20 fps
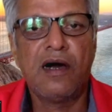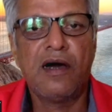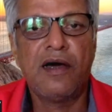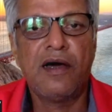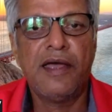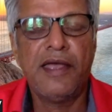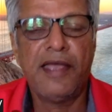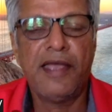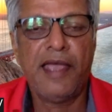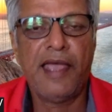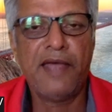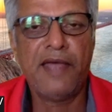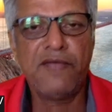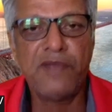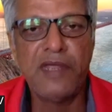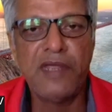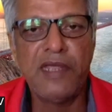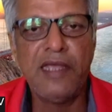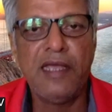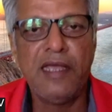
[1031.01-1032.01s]

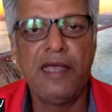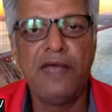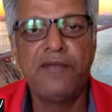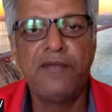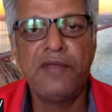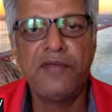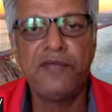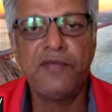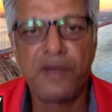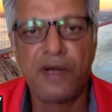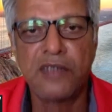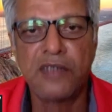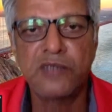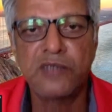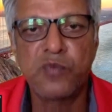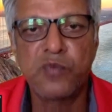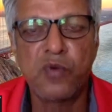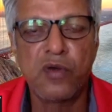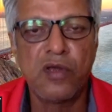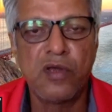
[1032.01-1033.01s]
Every fast
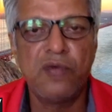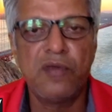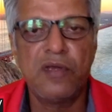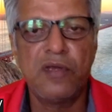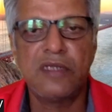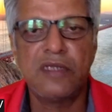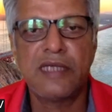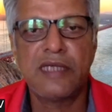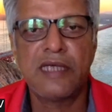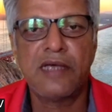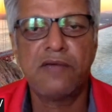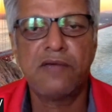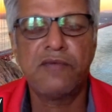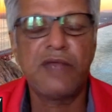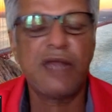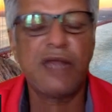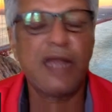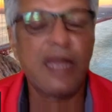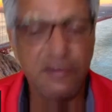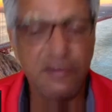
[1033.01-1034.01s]
bowler will
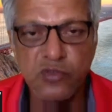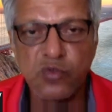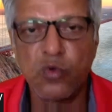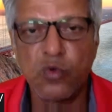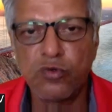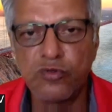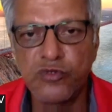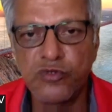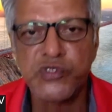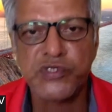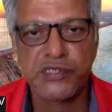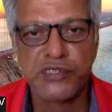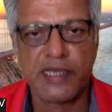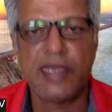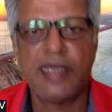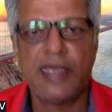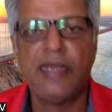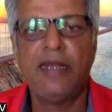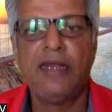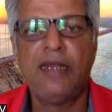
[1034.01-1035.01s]
have his own
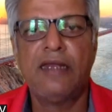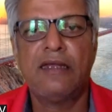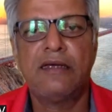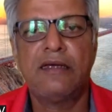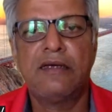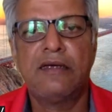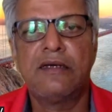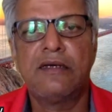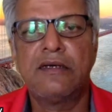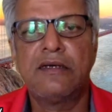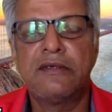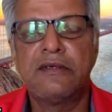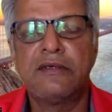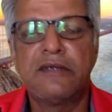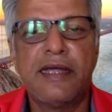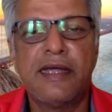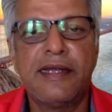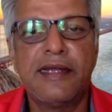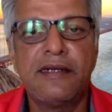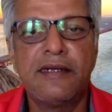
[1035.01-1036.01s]
style,
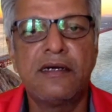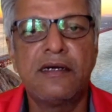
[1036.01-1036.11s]
and